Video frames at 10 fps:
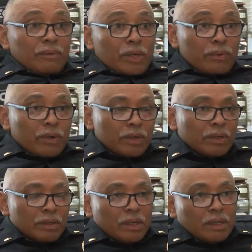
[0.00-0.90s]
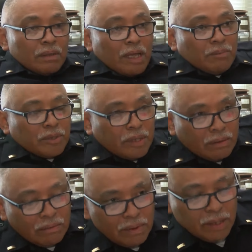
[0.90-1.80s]
we were uh, able
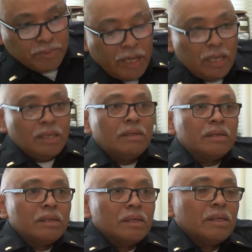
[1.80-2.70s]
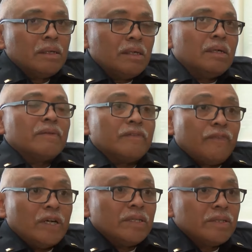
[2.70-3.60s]
to obtain uh, the
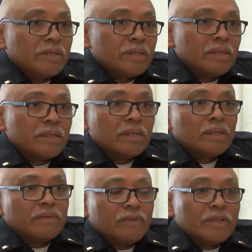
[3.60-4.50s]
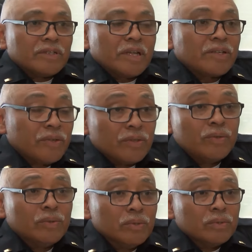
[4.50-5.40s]
funds for this extra
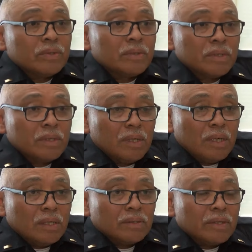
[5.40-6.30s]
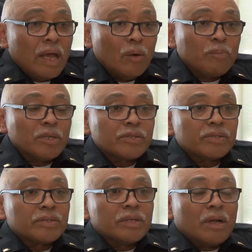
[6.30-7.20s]
tool uh, to help
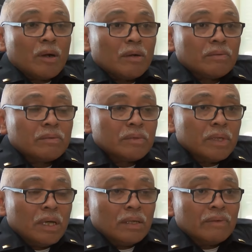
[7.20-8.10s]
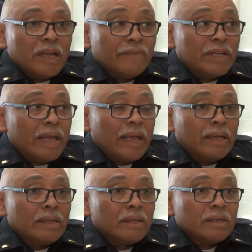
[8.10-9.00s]
us in our uh,
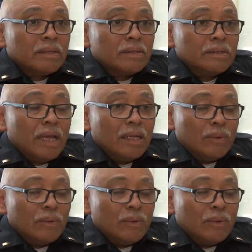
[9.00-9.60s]
everyday daily